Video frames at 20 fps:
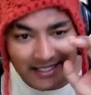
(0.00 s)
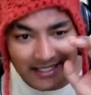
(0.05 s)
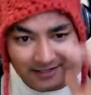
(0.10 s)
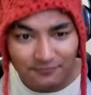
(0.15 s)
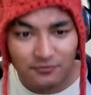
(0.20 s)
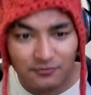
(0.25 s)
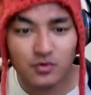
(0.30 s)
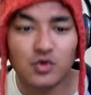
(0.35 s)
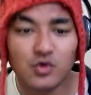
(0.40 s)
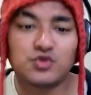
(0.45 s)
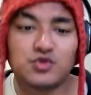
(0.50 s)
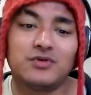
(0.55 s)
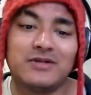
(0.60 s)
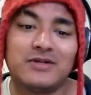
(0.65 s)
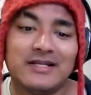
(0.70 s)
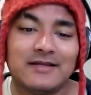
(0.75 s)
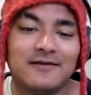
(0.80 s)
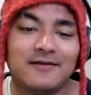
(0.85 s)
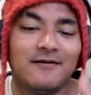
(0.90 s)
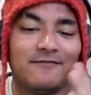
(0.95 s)
If you go to
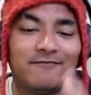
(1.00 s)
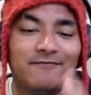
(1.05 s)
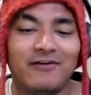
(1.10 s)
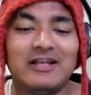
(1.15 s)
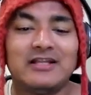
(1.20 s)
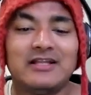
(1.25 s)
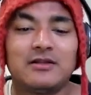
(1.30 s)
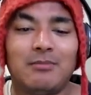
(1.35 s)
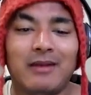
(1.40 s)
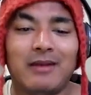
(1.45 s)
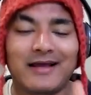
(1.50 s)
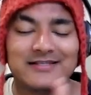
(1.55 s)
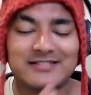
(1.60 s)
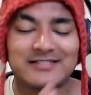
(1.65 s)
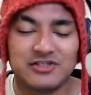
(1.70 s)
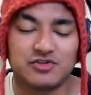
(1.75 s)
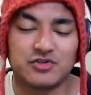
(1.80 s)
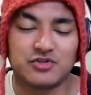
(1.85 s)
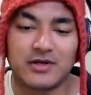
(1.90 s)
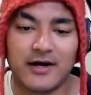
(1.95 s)
reading, fill in the blanks
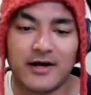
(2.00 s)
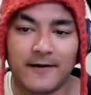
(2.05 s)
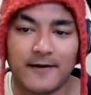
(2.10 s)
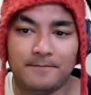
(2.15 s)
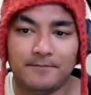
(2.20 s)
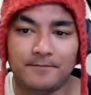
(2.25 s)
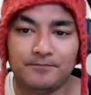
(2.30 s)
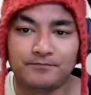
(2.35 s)
is your guy.